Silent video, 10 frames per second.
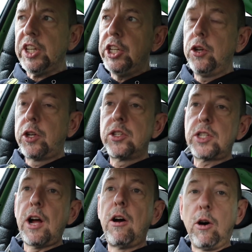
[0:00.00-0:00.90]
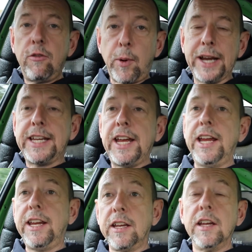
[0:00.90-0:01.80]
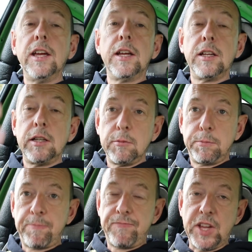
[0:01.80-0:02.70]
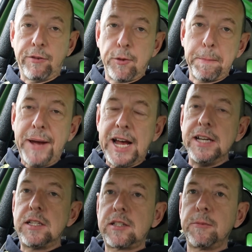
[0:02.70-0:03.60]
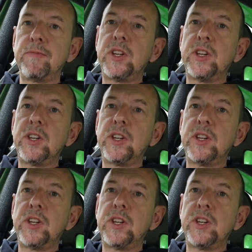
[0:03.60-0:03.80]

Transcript: You can start off by getting different pads,